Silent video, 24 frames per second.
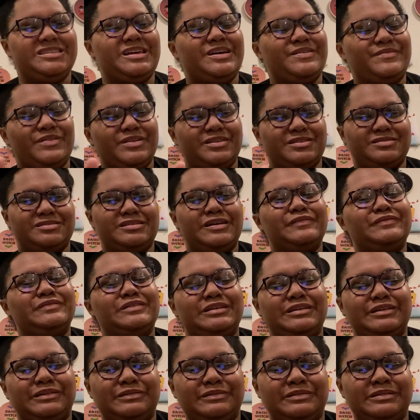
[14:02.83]
I have other stuff to
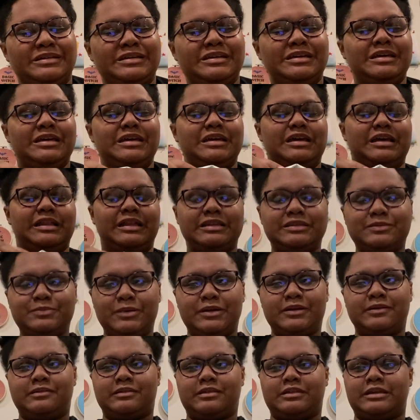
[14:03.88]
do. And that's been
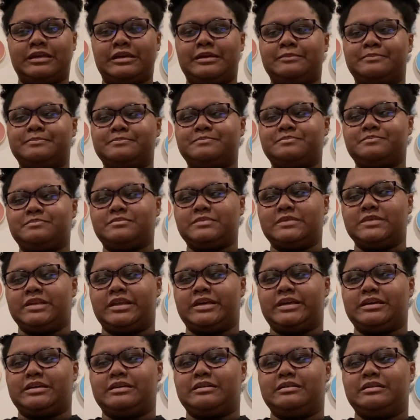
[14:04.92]
a theme.
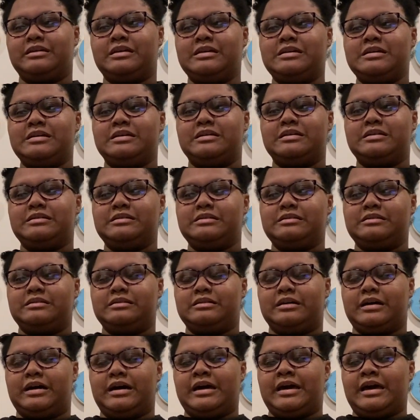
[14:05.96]
Like
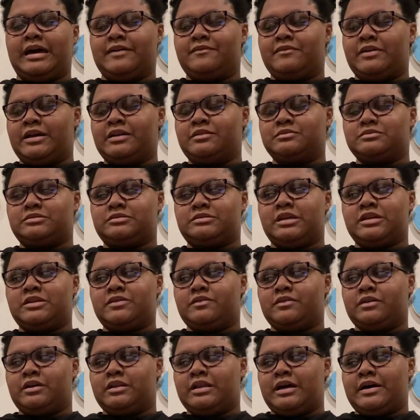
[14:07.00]
I don't stitch for
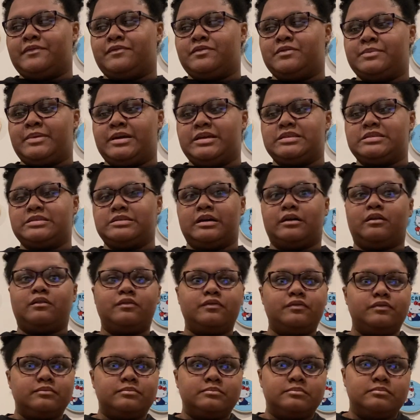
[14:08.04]
a lot for
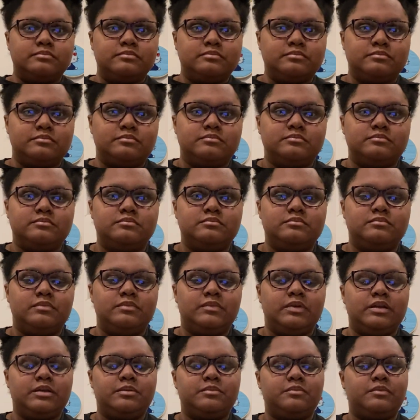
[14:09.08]
myself,
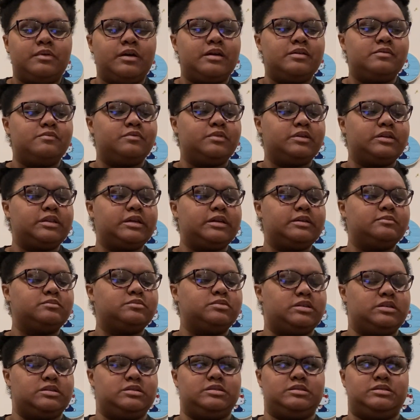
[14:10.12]
really,
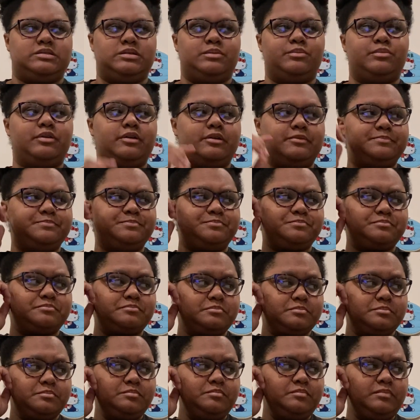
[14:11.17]
since December.
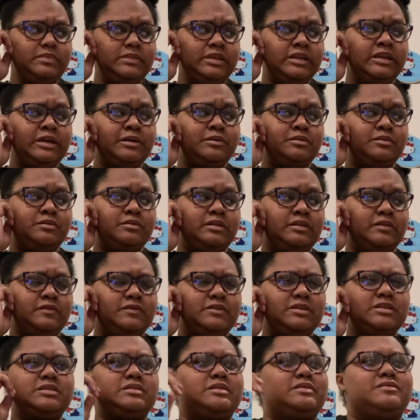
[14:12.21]
No,
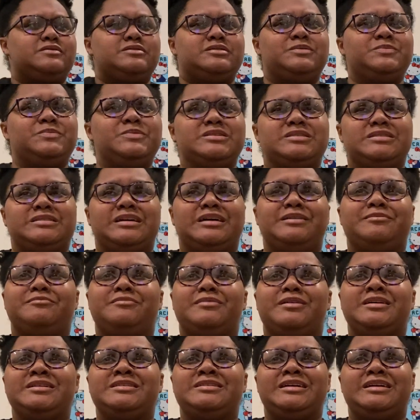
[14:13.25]
because for some reason I'm
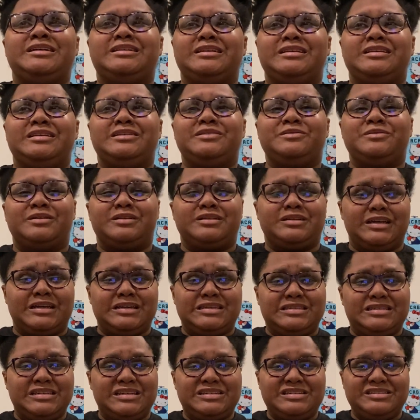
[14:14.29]
addicted to doing test
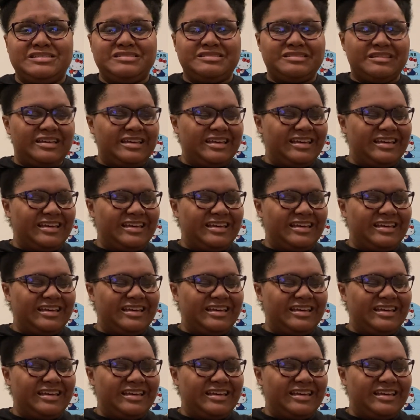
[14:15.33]
stitches.